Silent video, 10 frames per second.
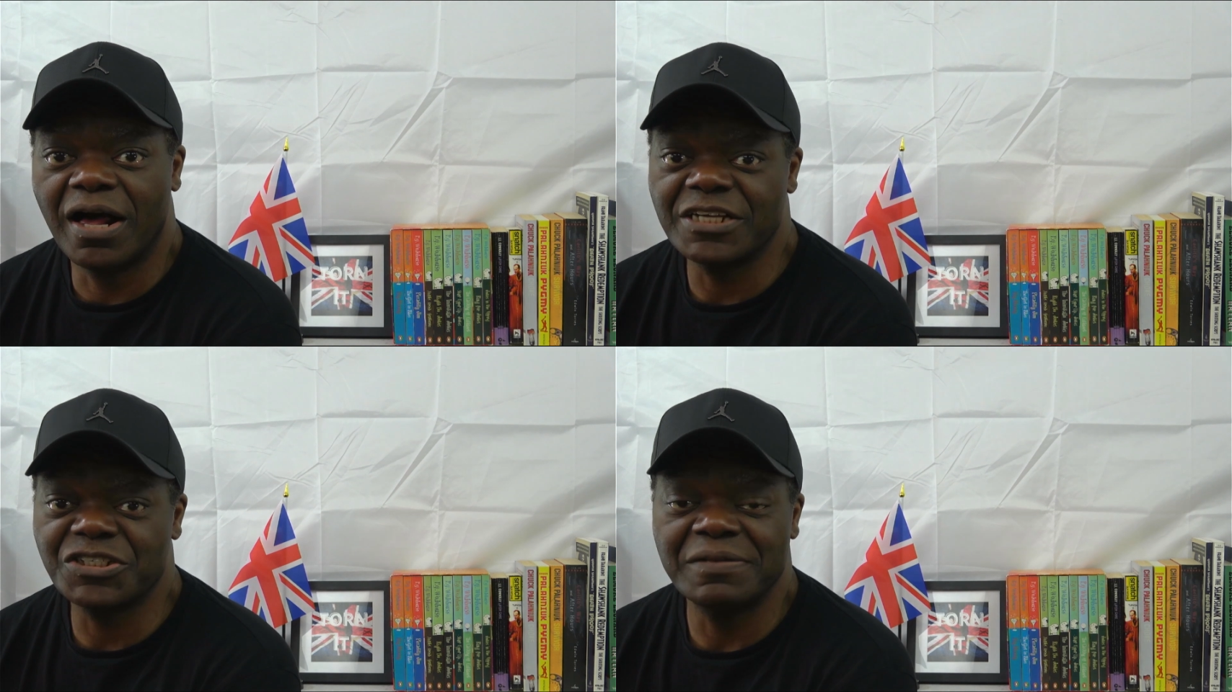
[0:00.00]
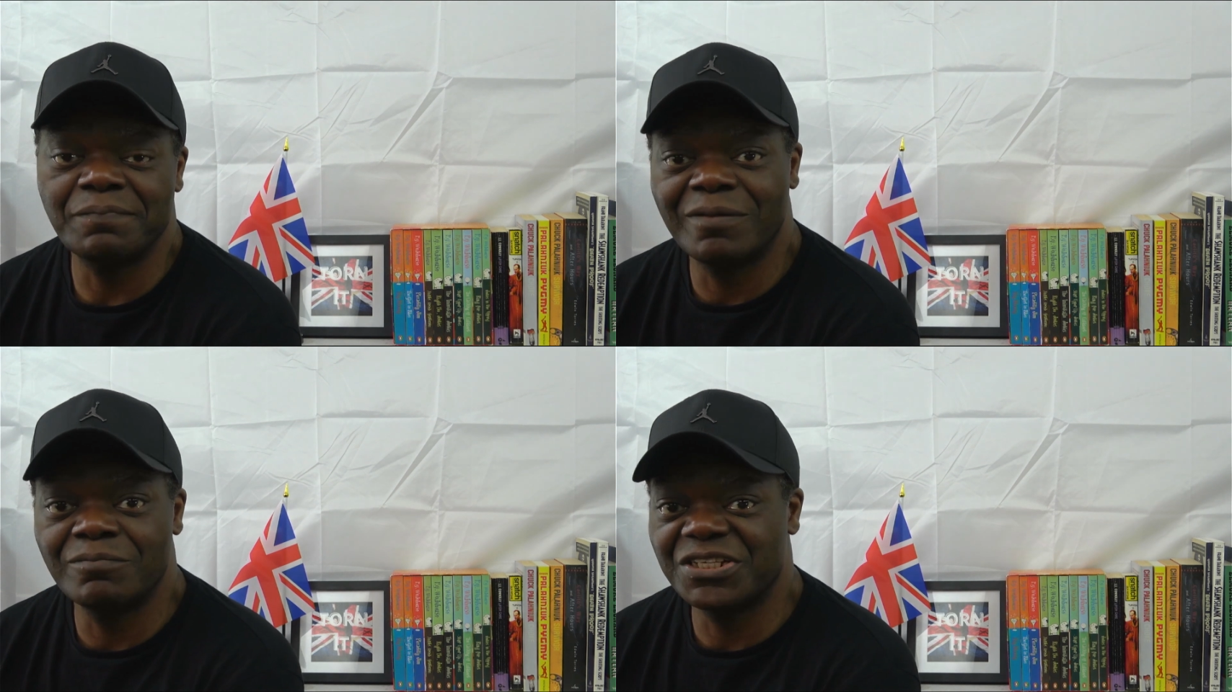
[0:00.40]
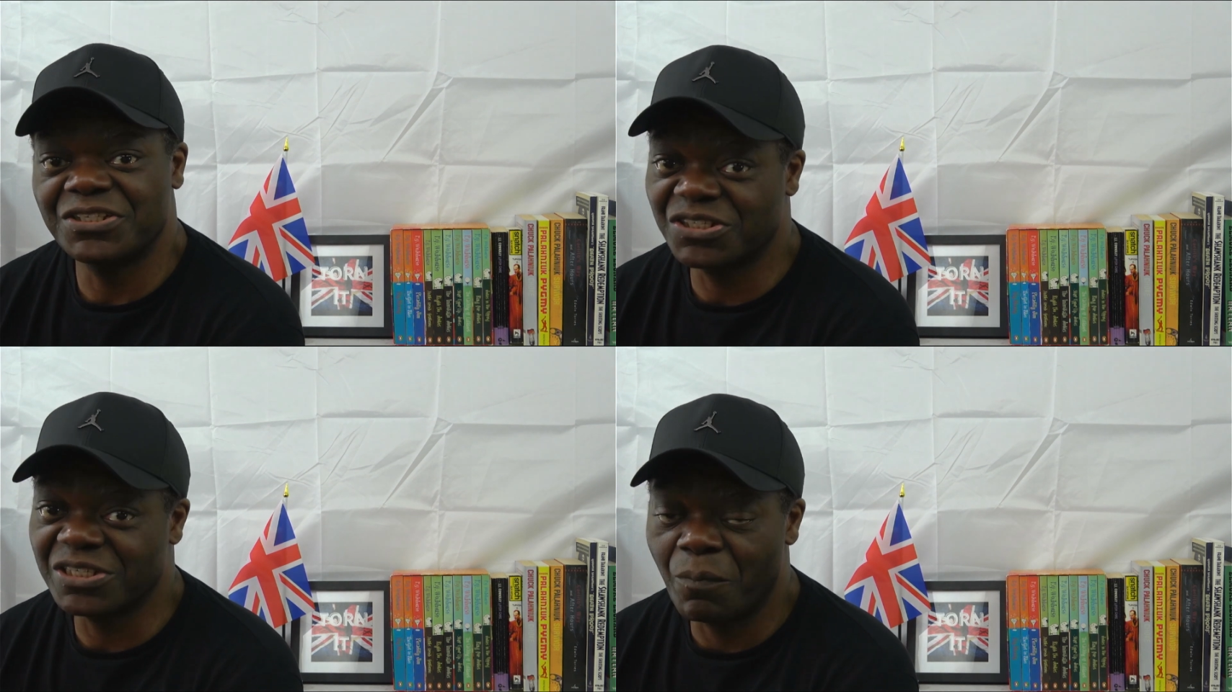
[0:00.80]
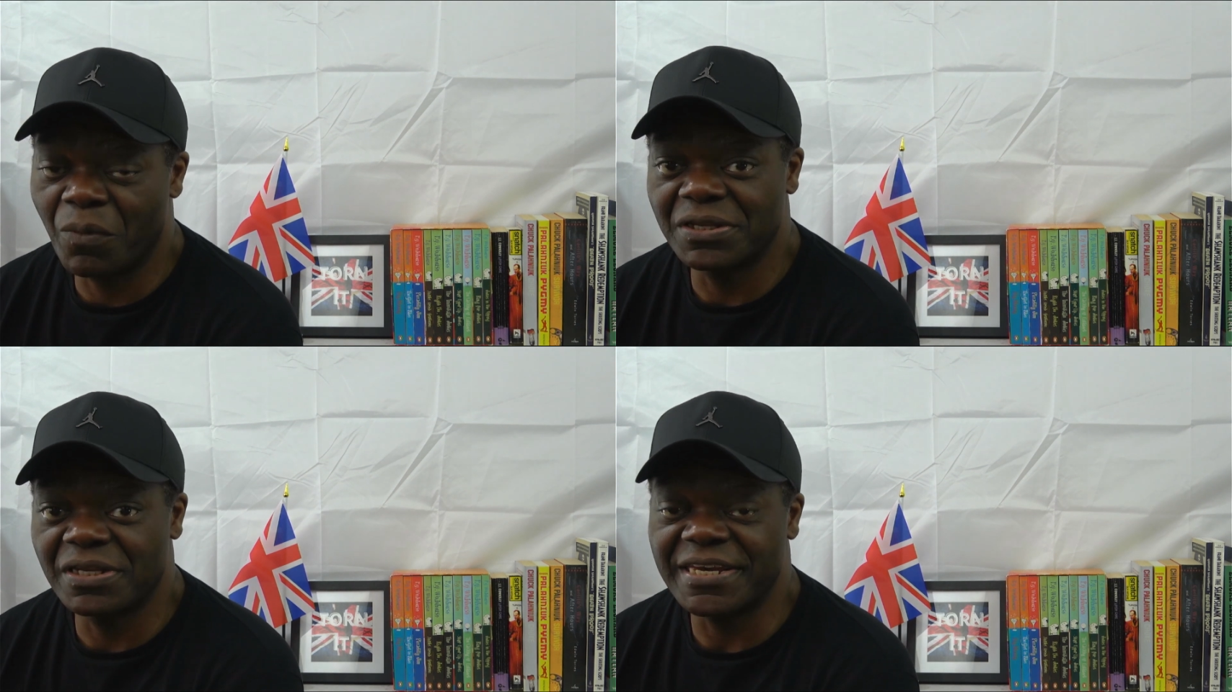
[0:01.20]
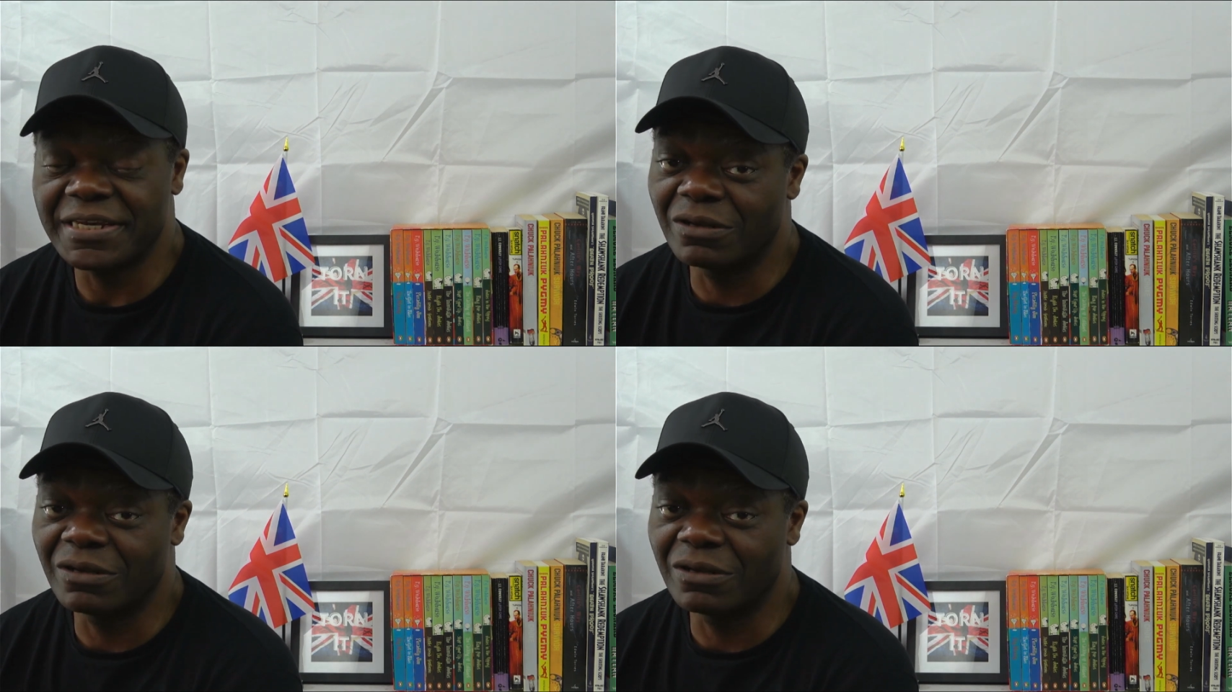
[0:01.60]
I actually bumped into someone late